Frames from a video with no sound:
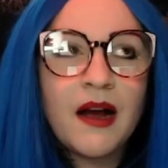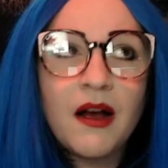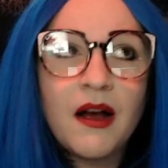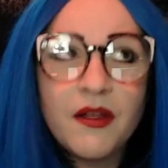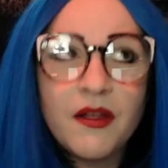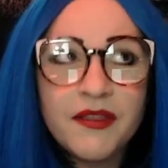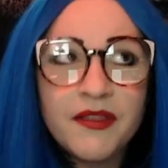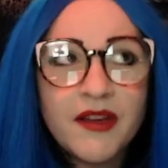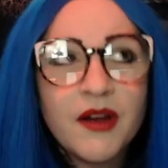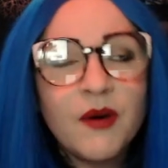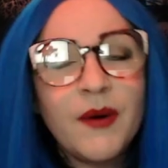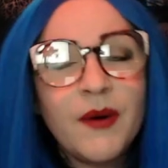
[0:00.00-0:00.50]

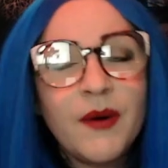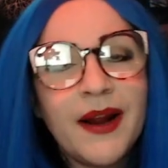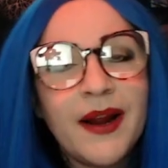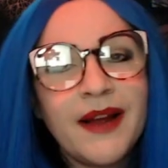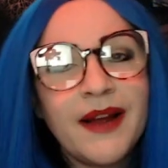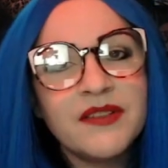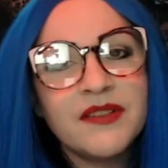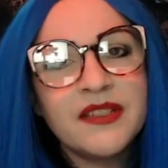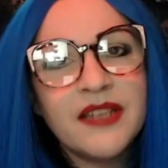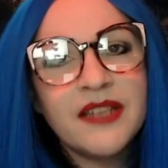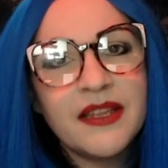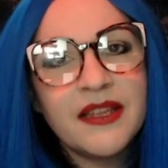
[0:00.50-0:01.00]
Although I
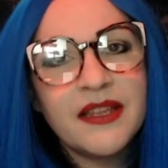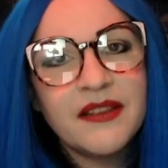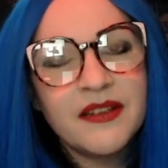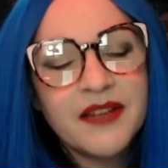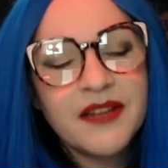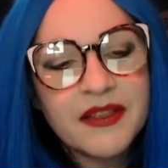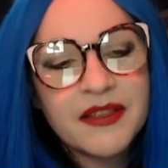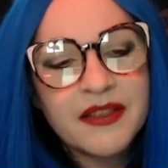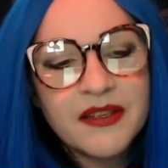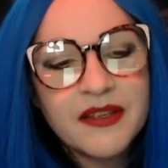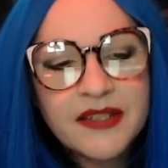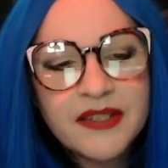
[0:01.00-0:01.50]
have to say that
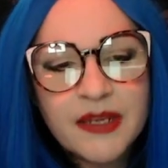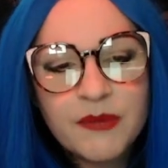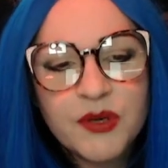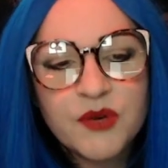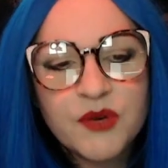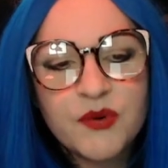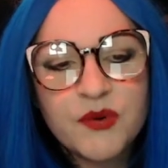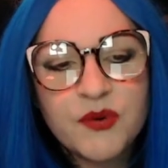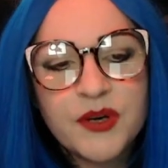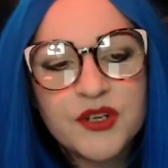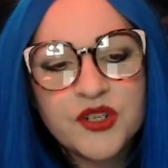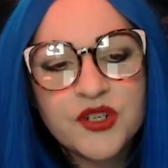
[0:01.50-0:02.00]
like the
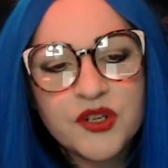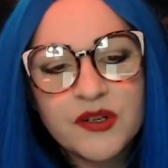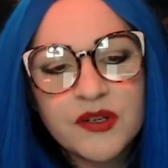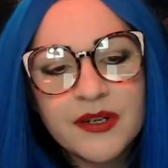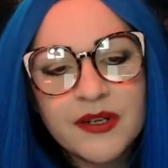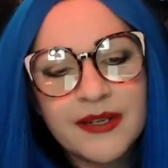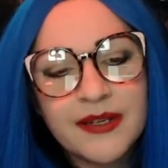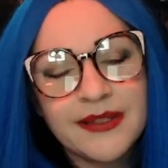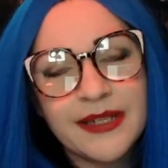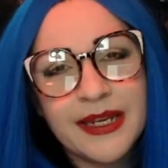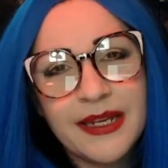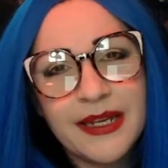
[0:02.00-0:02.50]
demon creature
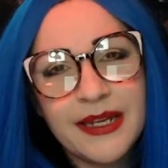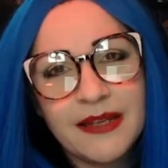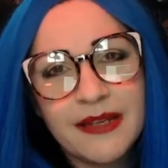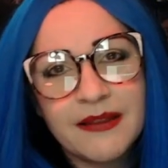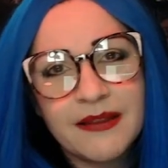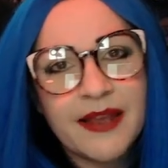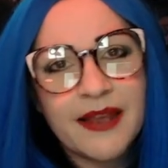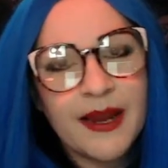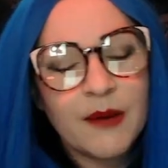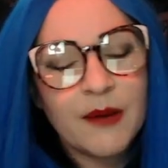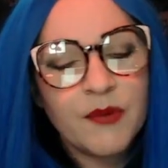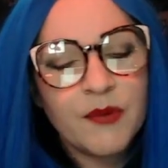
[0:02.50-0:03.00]
does eat
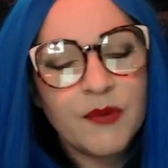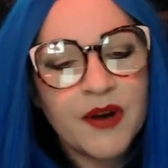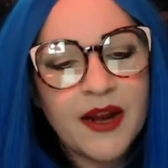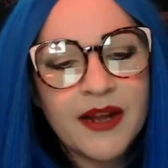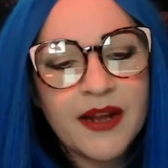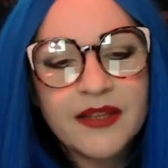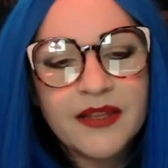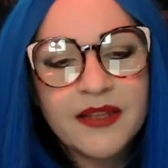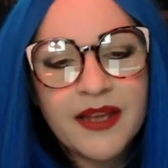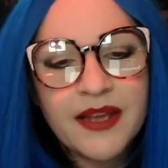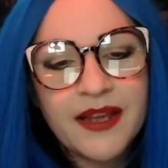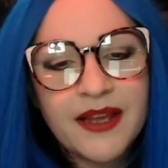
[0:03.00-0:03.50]
the camera
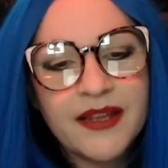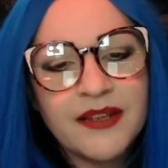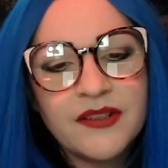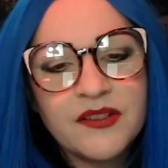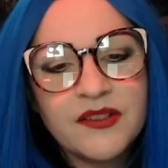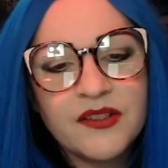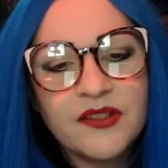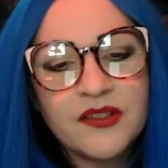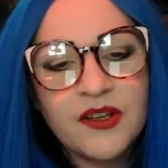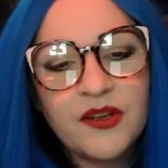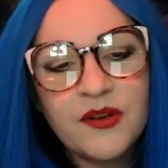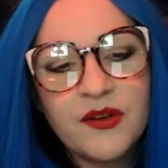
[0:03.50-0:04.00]
guy at the
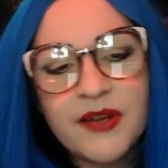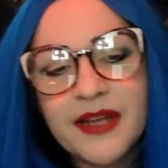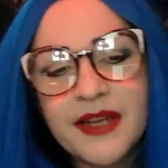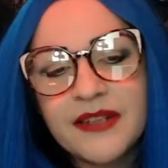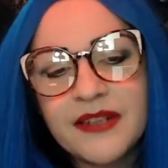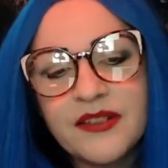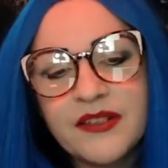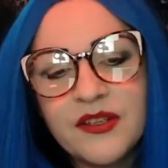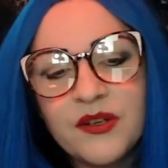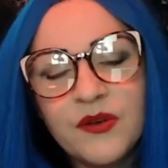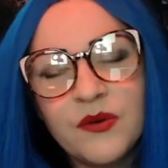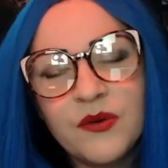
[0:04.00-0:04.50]
end, so you
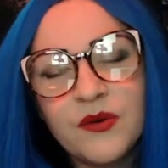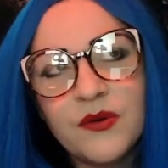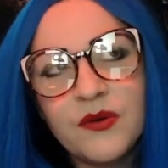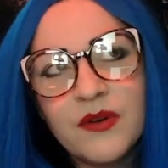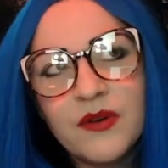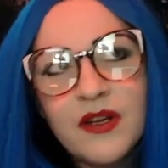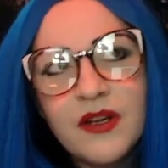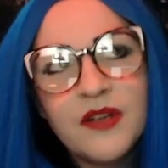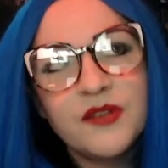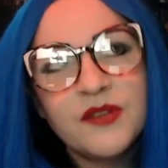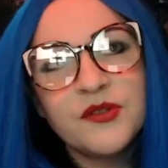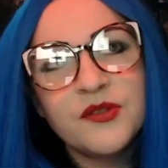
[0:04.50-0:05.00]
get to
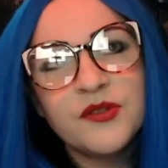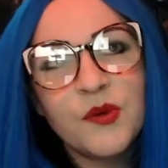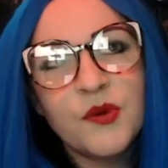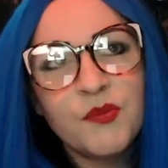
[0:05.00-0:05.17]
sort of